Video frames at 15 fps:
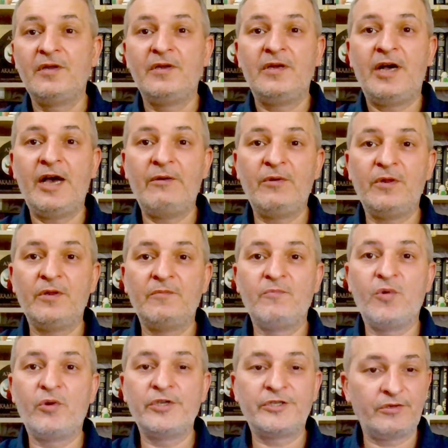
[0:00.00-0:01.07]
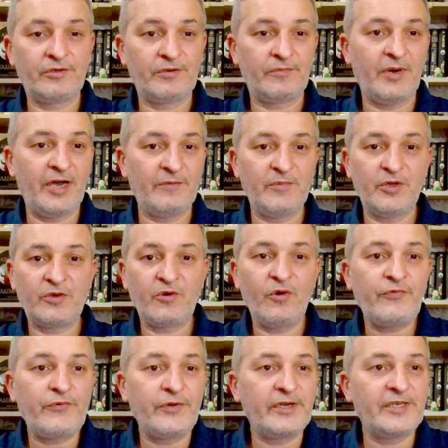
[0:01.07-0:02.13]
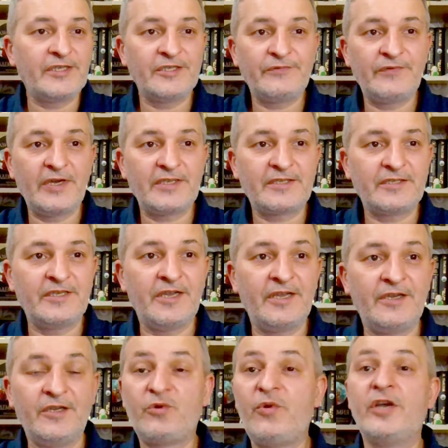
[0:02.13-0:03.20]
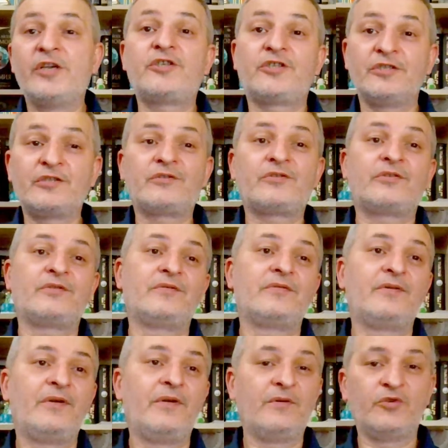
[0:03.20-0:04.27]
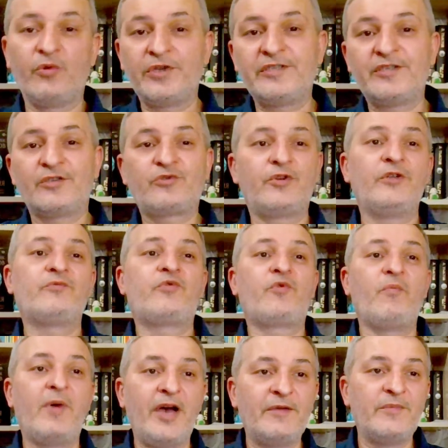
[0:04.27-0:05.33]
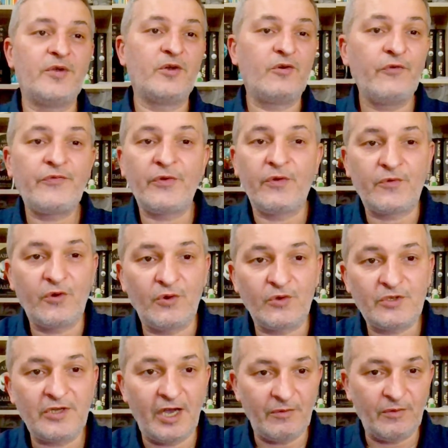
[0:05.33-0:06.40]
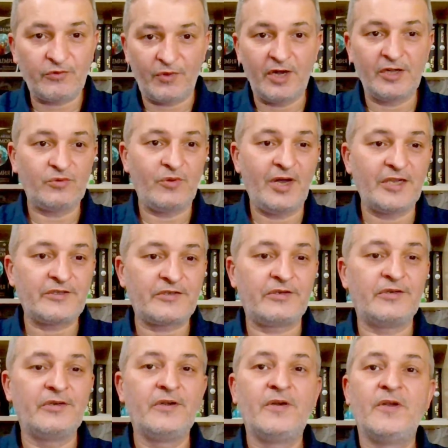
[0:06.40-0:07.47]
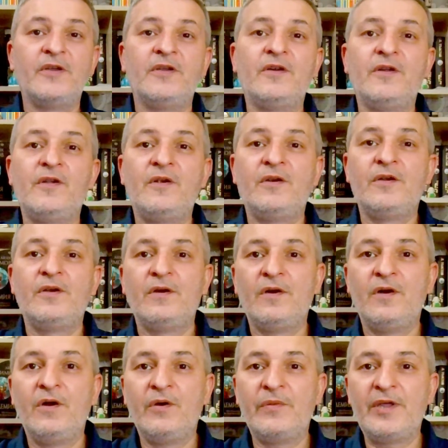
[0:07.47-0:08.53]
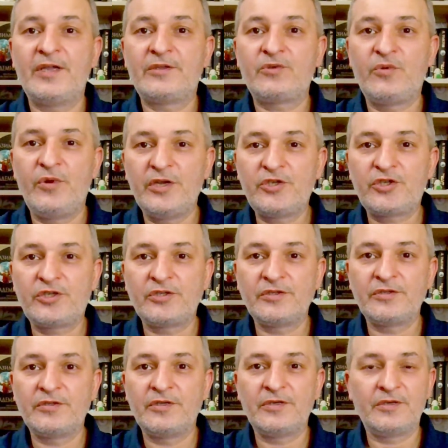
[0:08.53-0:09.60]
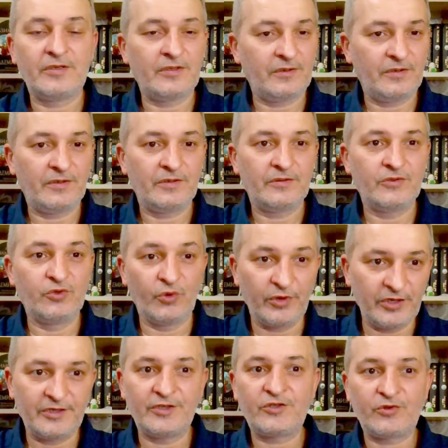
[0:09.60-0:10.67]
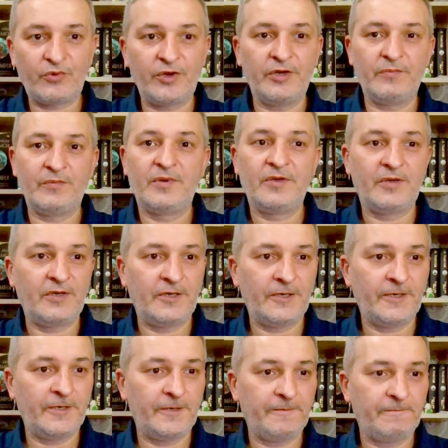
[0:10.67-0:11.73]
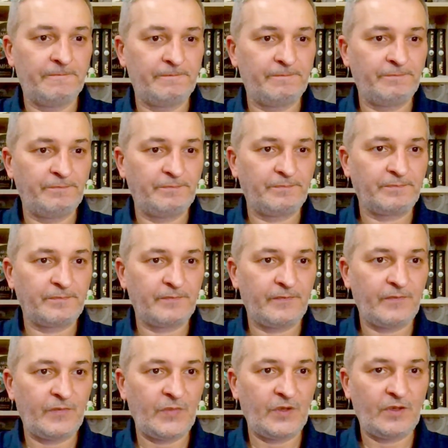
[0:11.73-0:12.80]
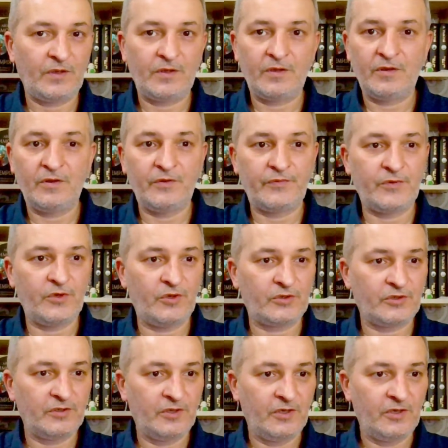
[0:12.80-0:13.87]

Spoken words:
I will monitor Buy Me Coffee, and if I see any questions during the stream through Buy Me Coffee, of course I will try to answer on that question during this stream, of course.